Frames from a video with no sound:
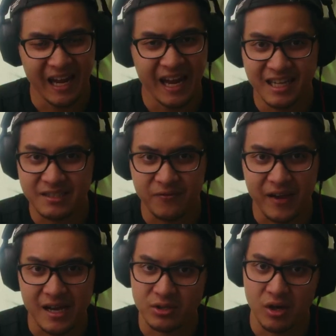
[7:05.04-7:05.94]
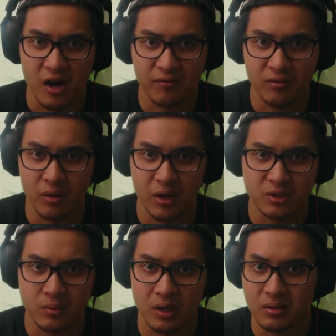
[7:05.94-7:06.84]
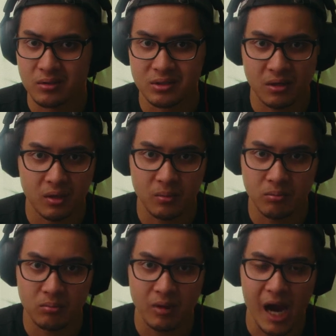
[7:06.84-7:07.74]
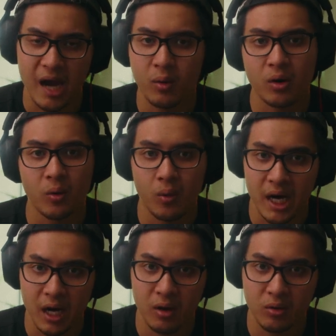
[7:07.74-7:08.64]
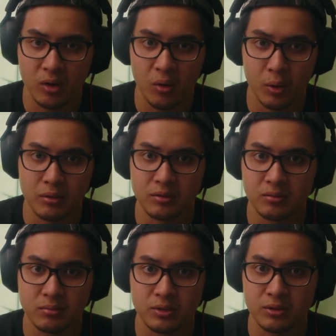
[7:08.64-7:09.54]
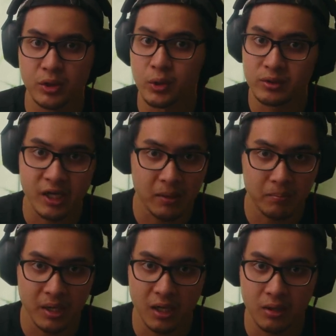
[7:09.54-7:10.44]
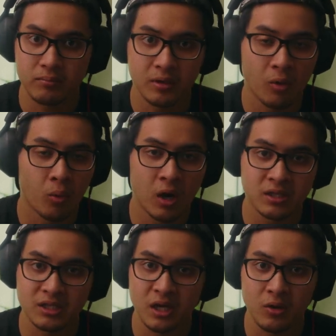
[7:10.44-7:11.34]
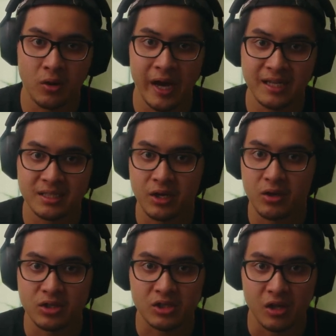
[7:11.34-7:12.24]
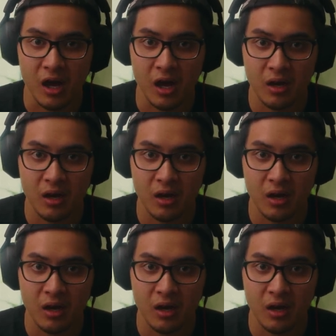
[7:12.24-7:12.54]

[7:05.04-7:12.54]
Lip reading: It has a faster offload as well. So I don't know why they don't go with 2 Type B. The one single SD card slot